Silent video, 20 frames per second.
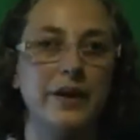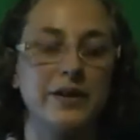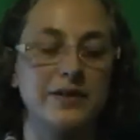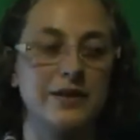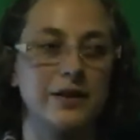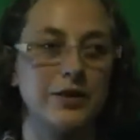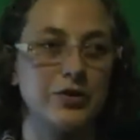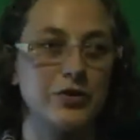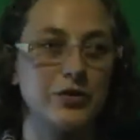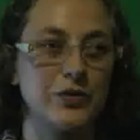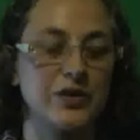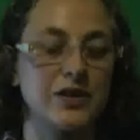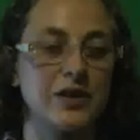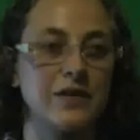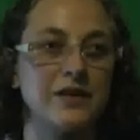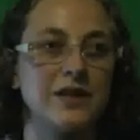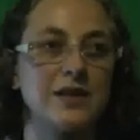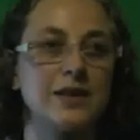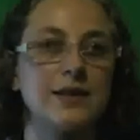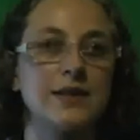But social
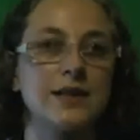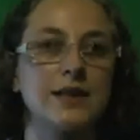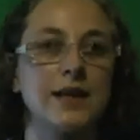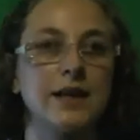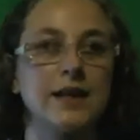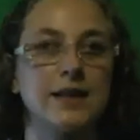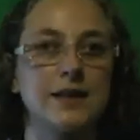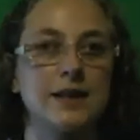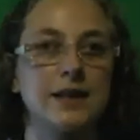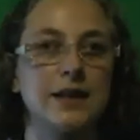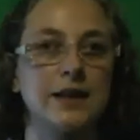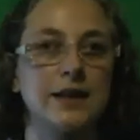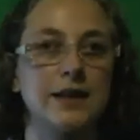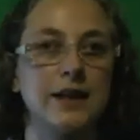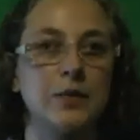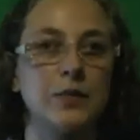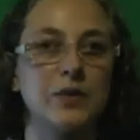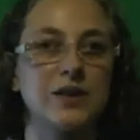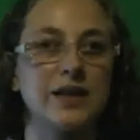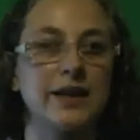services said that
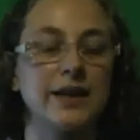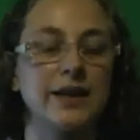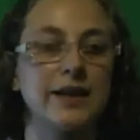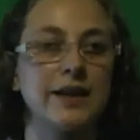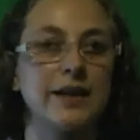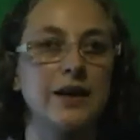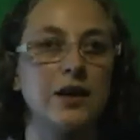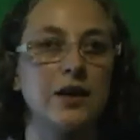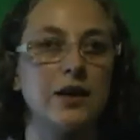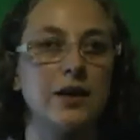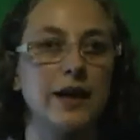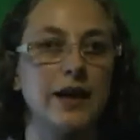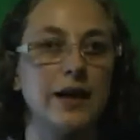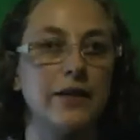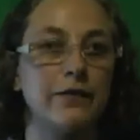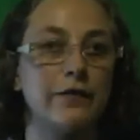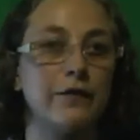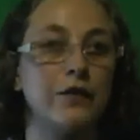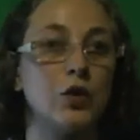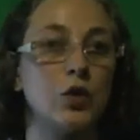they were taking her
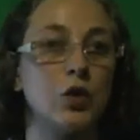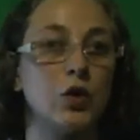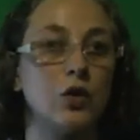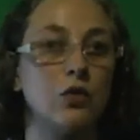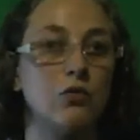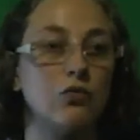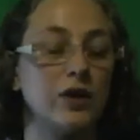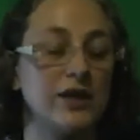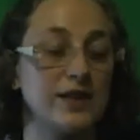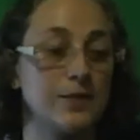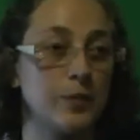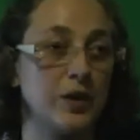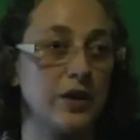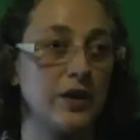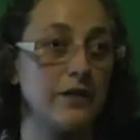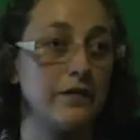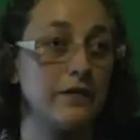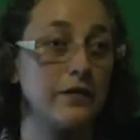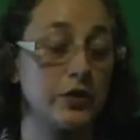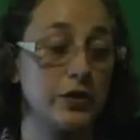for
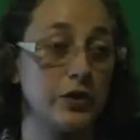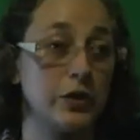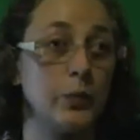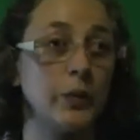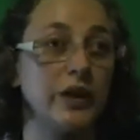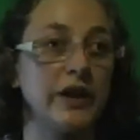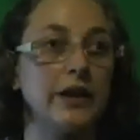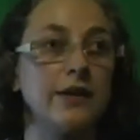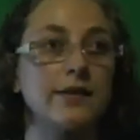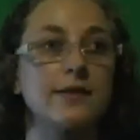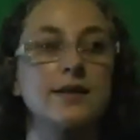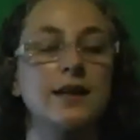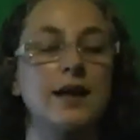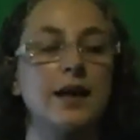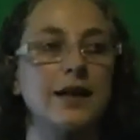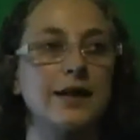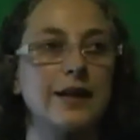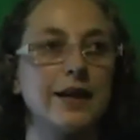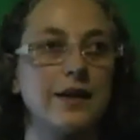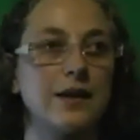respite for 2 weeks,
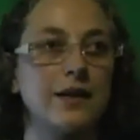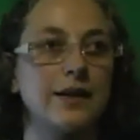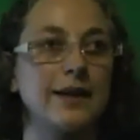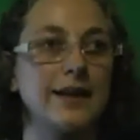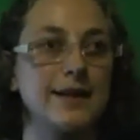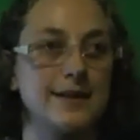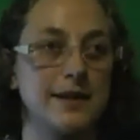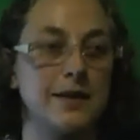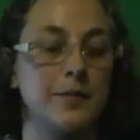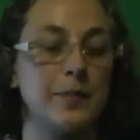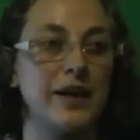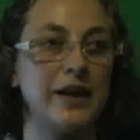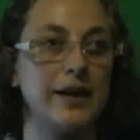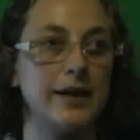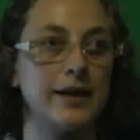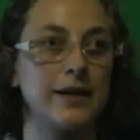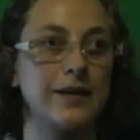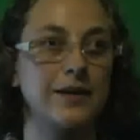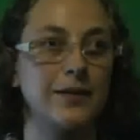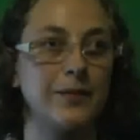and then I'd get her
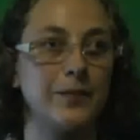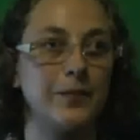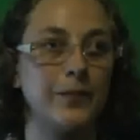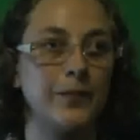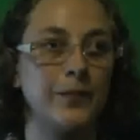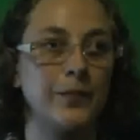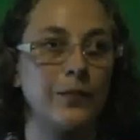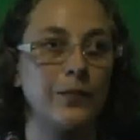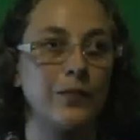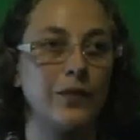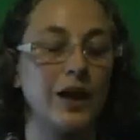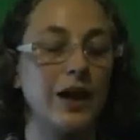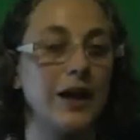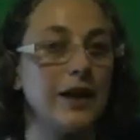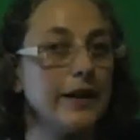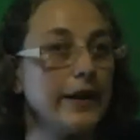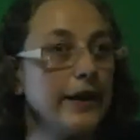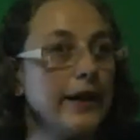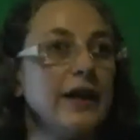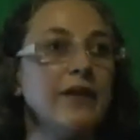back.
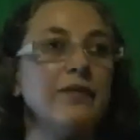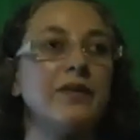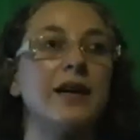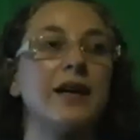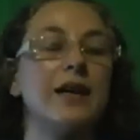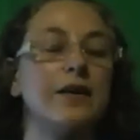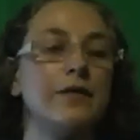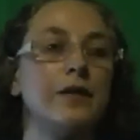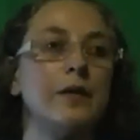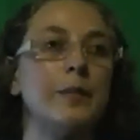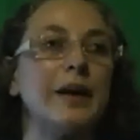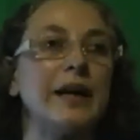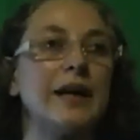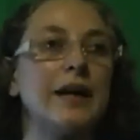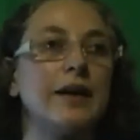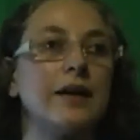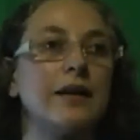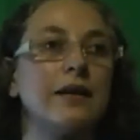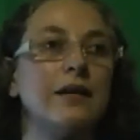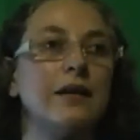And they never gave her
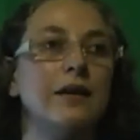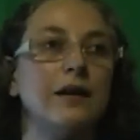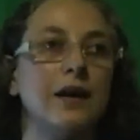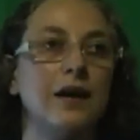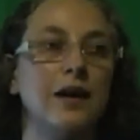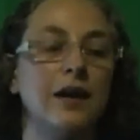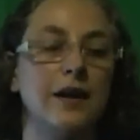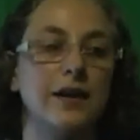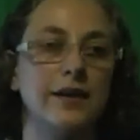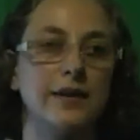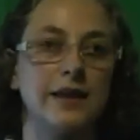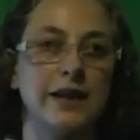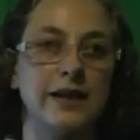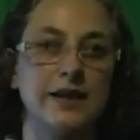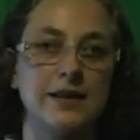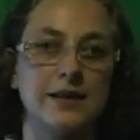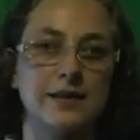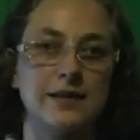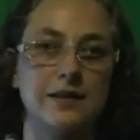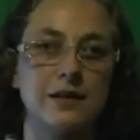back.
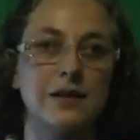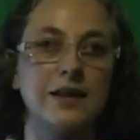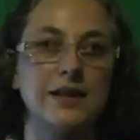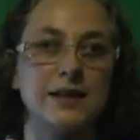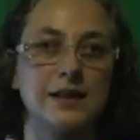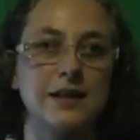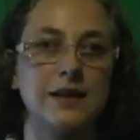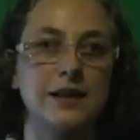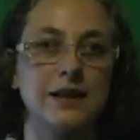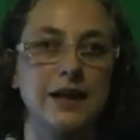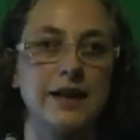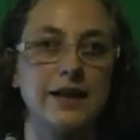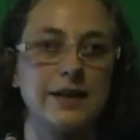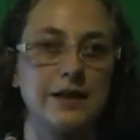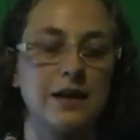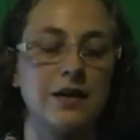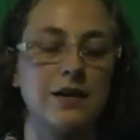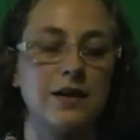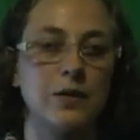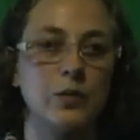They decided
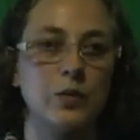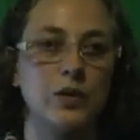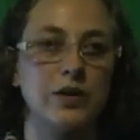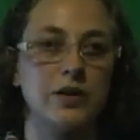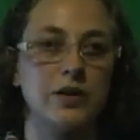that I